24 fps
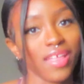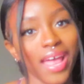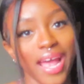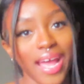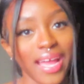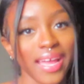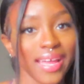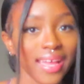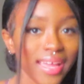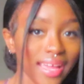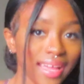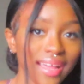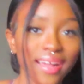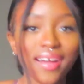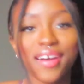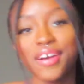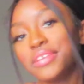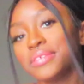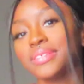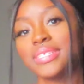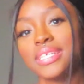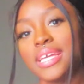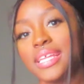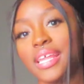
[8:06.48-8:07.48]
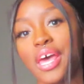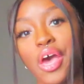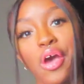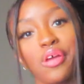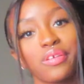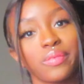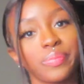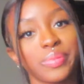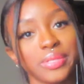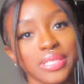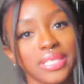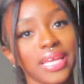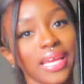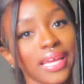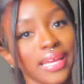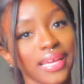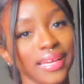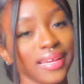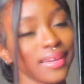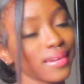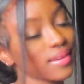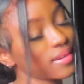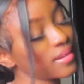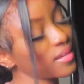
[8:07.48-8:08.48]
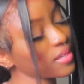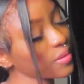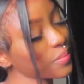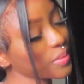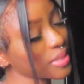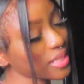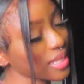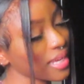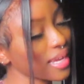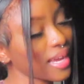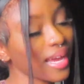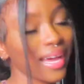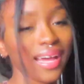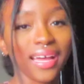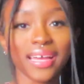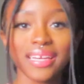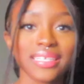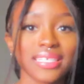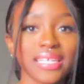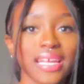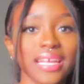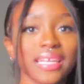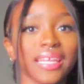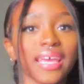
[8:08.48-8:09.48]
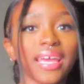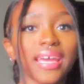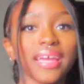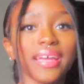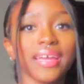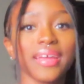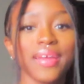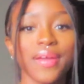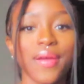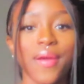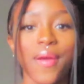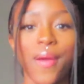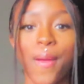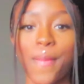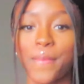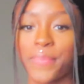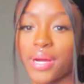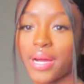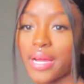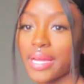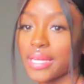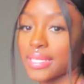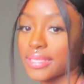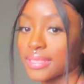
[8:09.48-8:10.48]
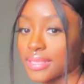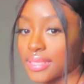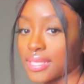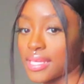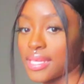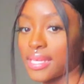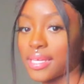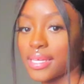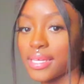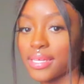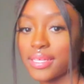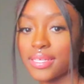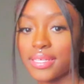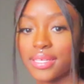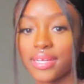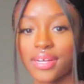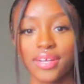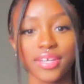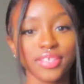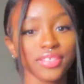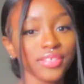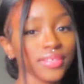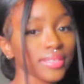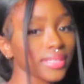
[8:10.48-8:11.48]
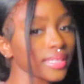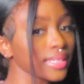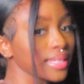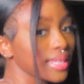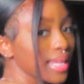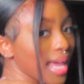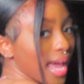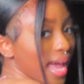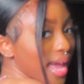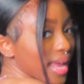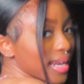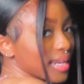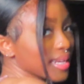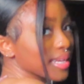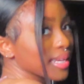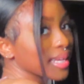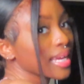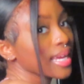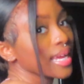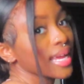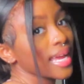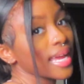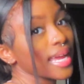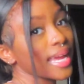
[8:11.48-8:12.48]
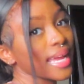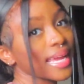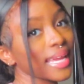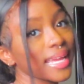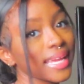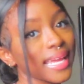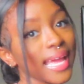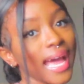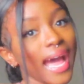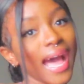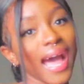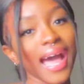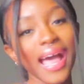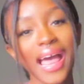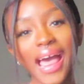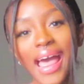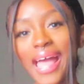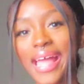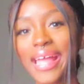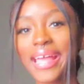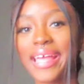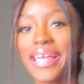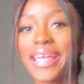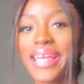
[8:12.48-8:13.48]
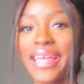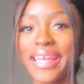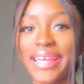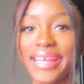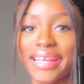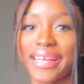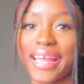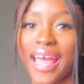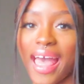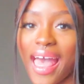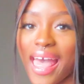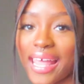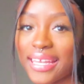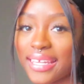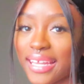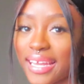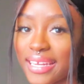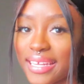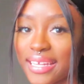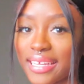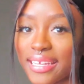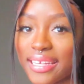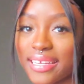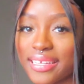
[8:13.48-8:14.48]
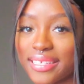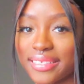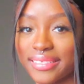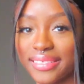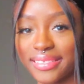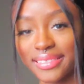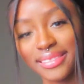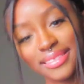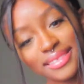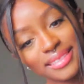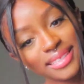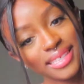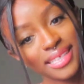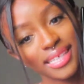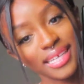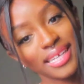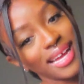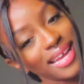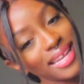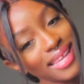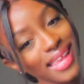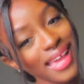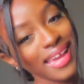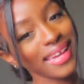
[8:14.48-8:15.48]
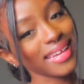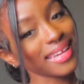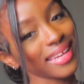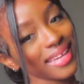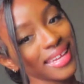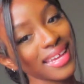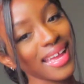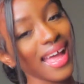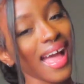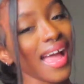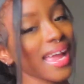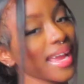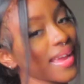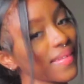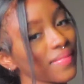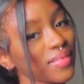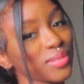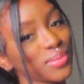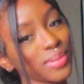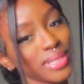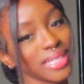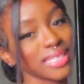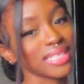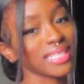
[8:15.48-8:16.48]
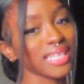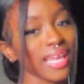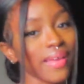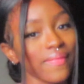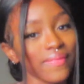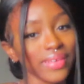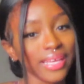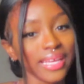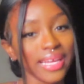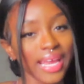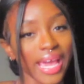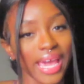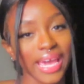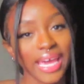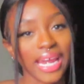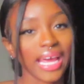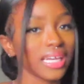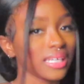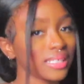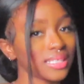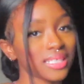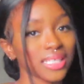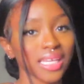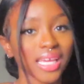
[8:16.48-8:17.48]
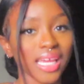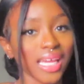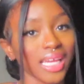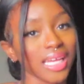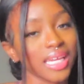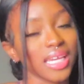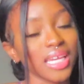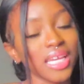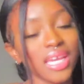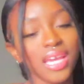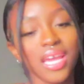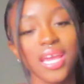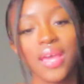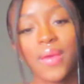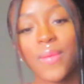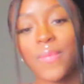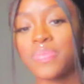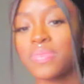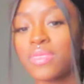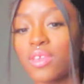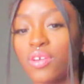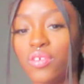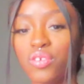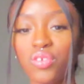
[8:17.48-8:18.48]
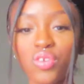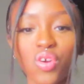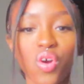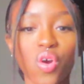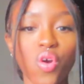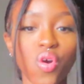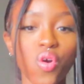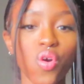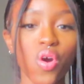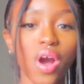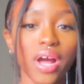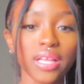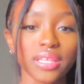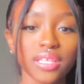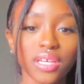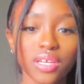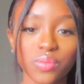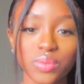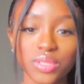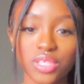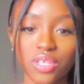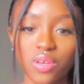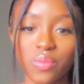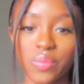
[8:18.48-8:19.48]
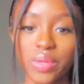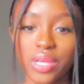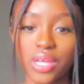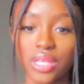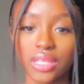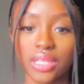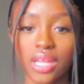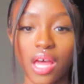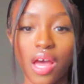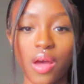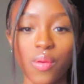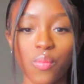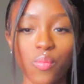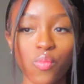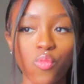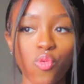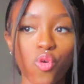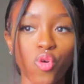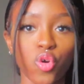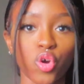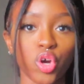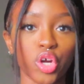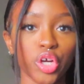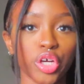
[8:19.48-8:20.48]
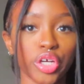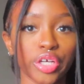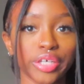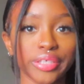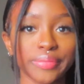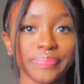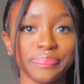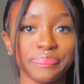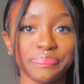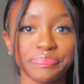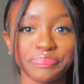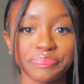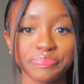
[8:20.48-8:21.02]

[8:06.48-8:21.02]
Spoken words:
of that. I understand that 100%. 100%. I understand that. But other than that, I like it. I like it. I give this one a 7, 8 out of 10. You know, I thought it was going to be a lot more